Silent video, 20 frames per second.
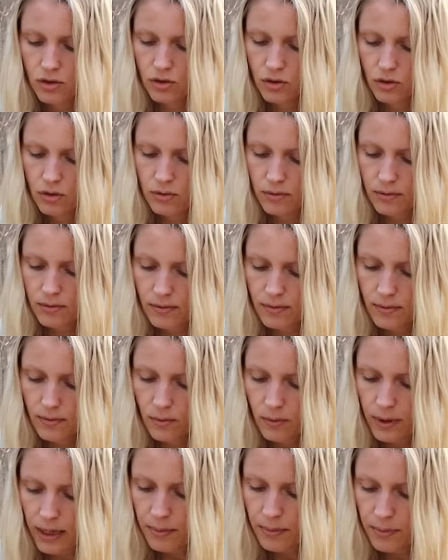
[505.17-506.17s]
to
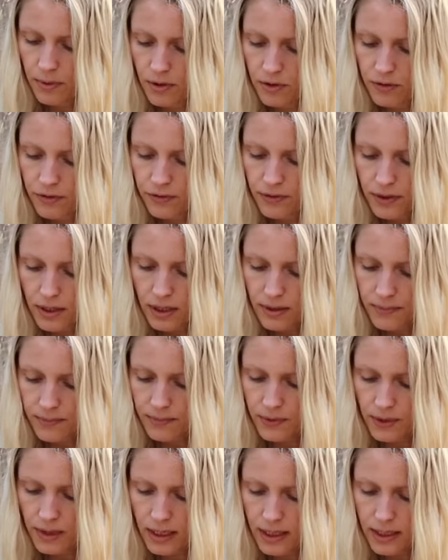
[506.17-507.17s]
wipe off the
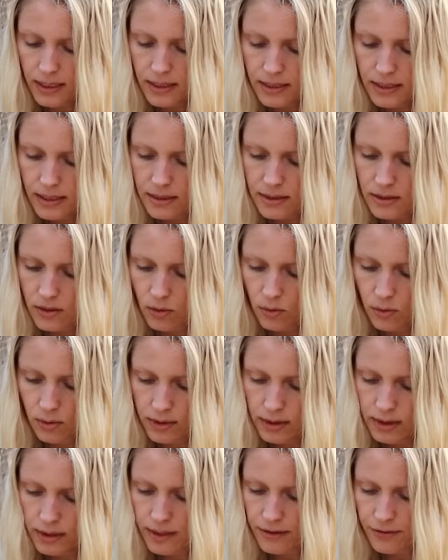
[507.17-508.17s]
excess
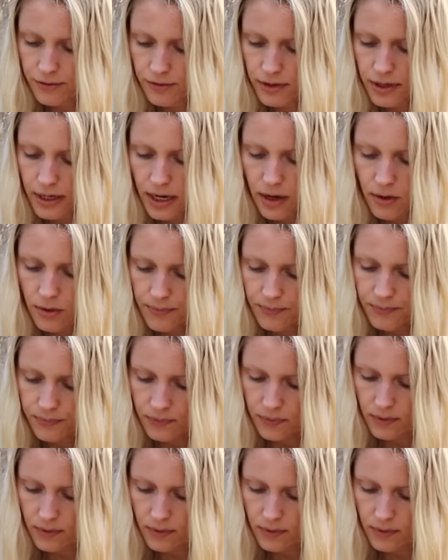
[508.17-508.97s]
oil here for now